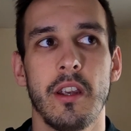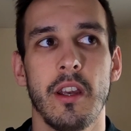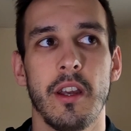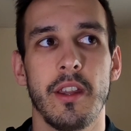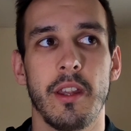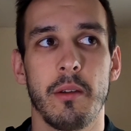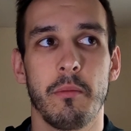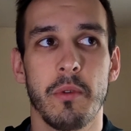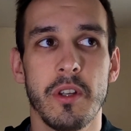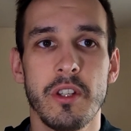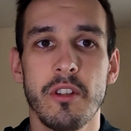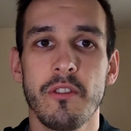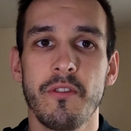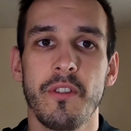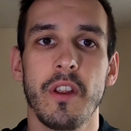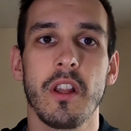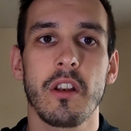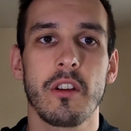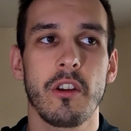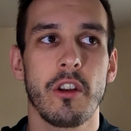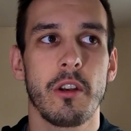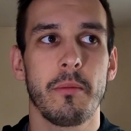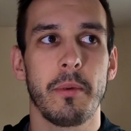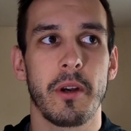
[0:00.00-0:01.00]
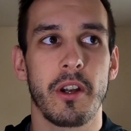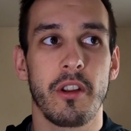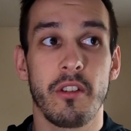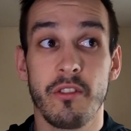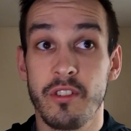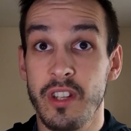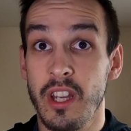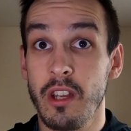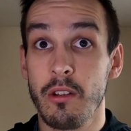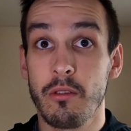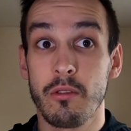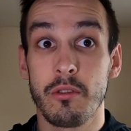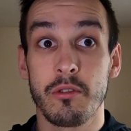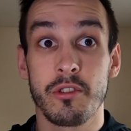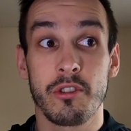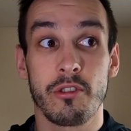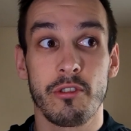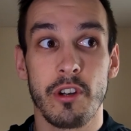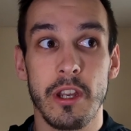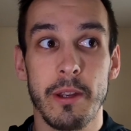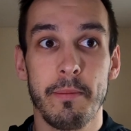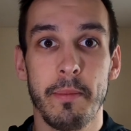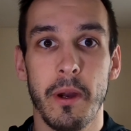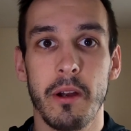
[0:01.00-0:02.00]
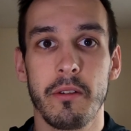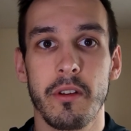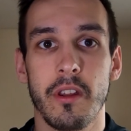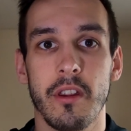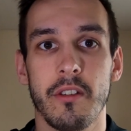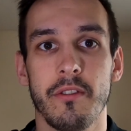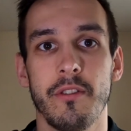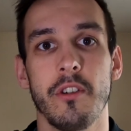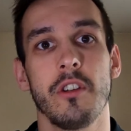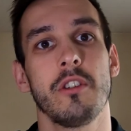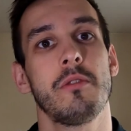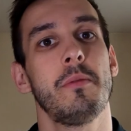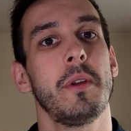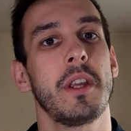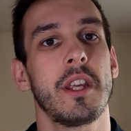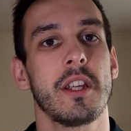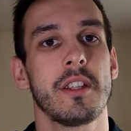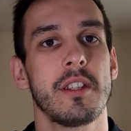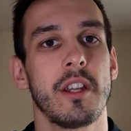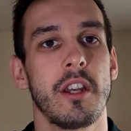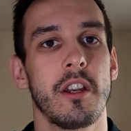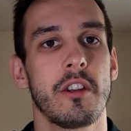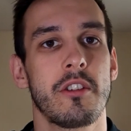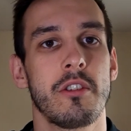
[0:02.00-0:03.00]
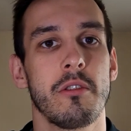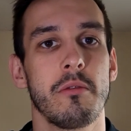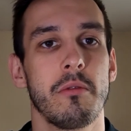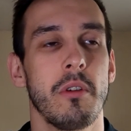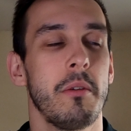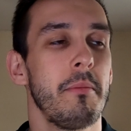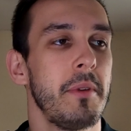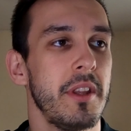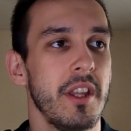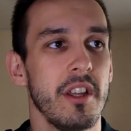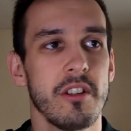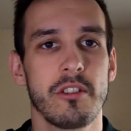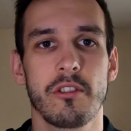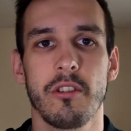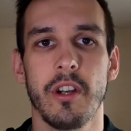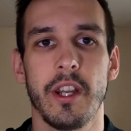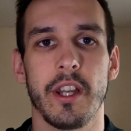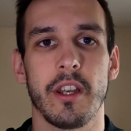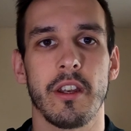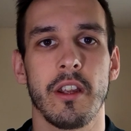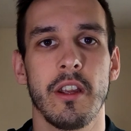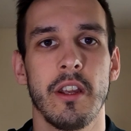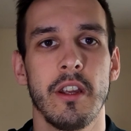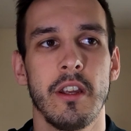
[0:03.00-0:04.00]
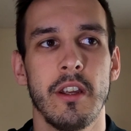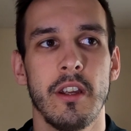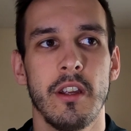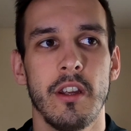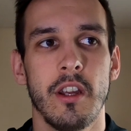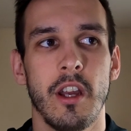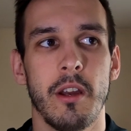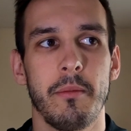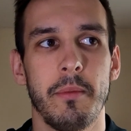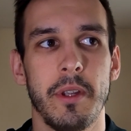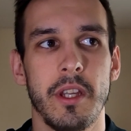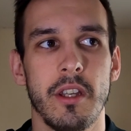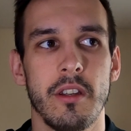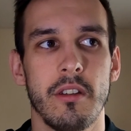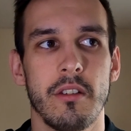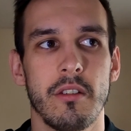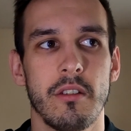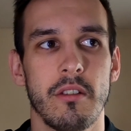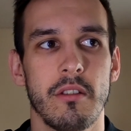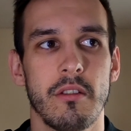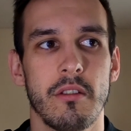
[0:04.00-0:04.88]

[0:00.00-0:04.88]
And then once you feel good about it, you say you lose £3 in the first week instead of 2. I mean, that's great. I mean,